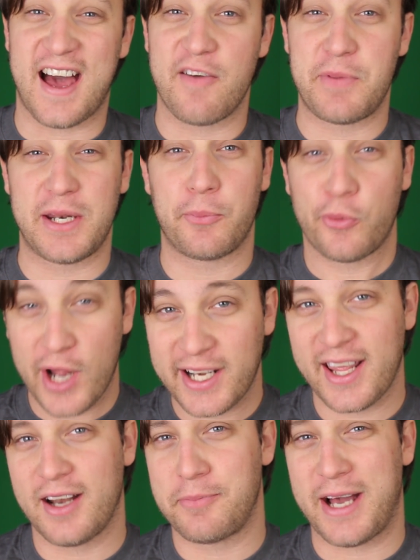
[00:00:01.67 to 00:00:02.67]
I've been
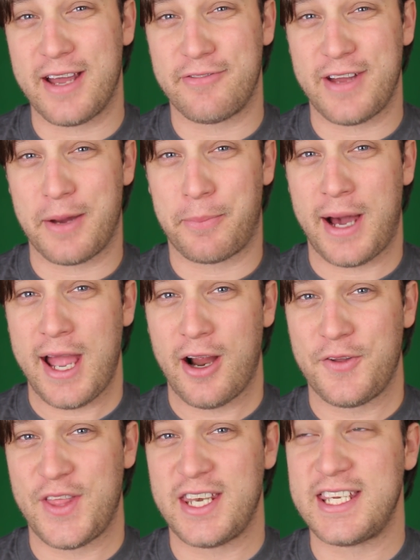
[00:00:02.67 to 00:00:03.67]
impregnated by a
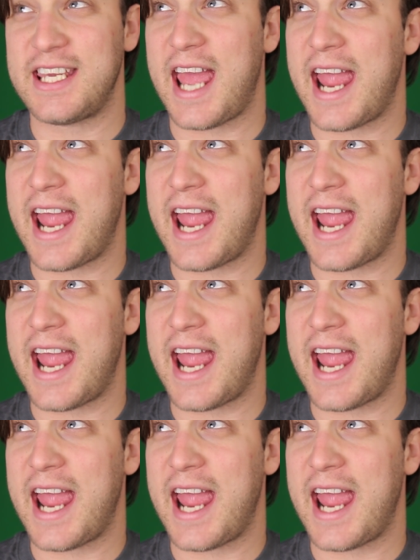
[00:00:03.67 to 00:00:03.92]
vampire and then he